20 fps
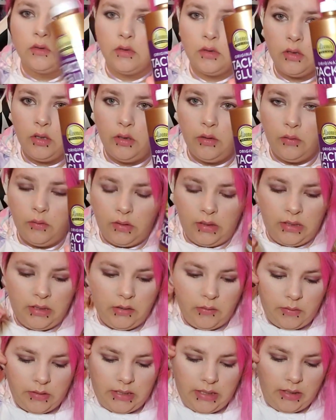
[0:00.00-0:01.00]
glue, and
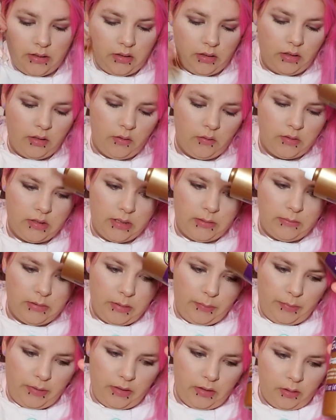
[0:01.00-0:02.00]
you would take the Q-tip,
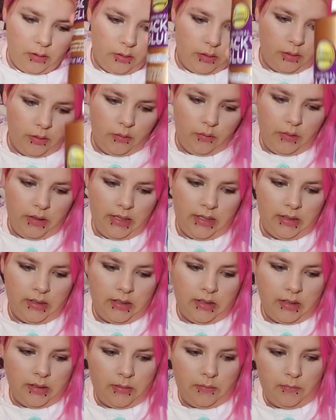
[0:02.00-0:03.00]
dip it in glue, and
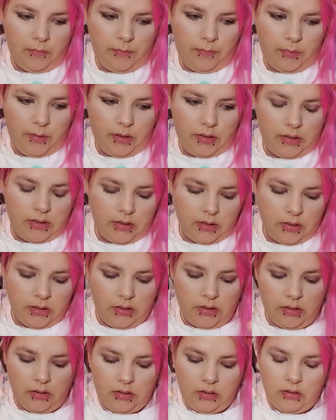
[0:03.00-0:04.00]
then put
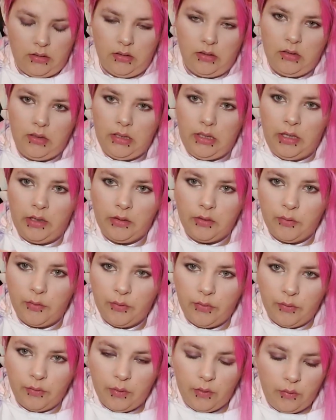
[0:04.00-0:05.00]
it
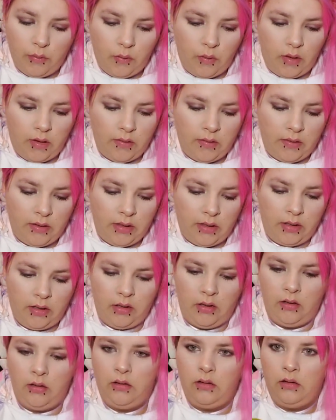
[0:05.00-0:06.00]
through
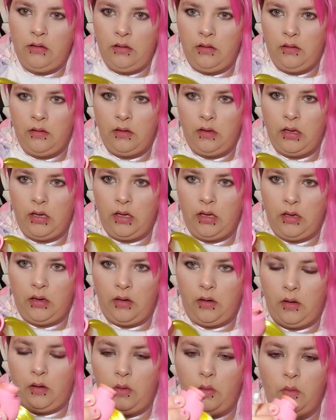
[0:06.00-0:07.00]
the uh,
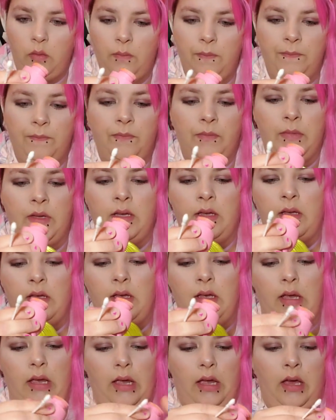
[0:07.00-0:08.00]
hole.
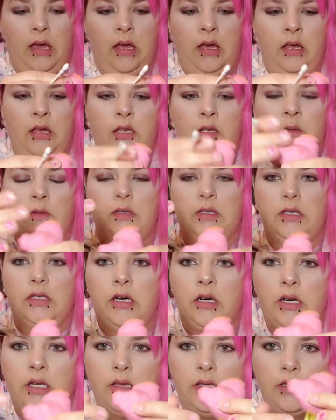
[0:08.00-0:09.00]
Uh, you would
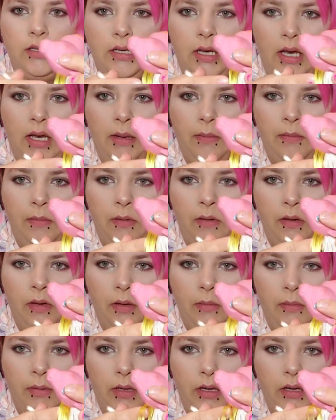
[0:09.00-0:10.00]
start at the top,
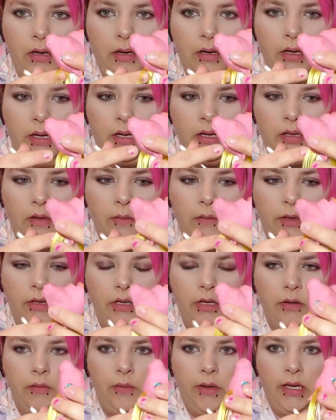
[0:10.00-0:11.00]
up here, and then work
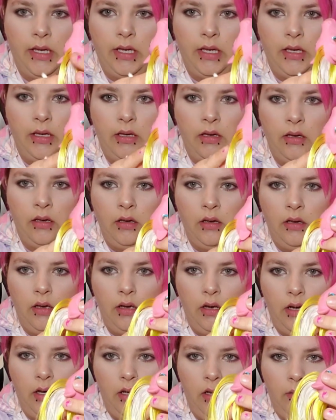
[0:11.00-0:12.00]
your way
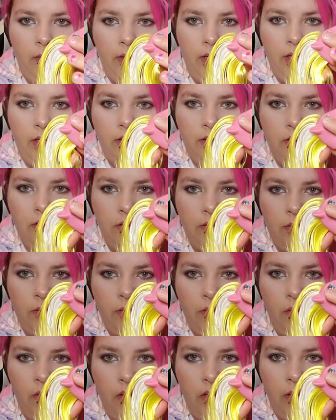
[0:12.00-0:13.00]
all the way
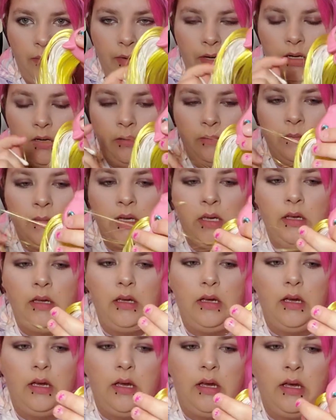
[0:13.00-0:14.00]
to the bottom.
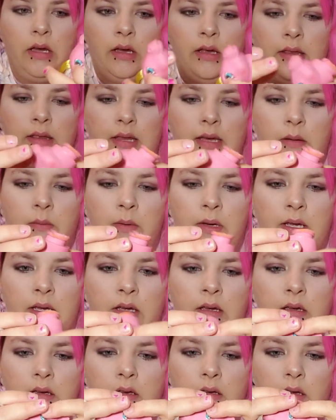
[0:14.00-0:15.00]
Uh, that
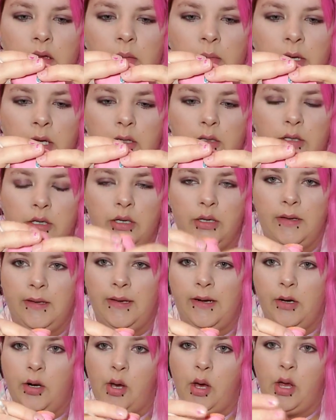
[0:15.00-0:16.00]
way, make sure you
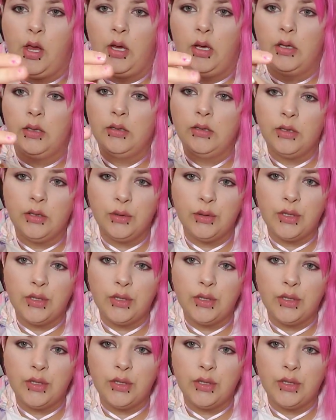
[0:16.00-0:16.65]
get it all. You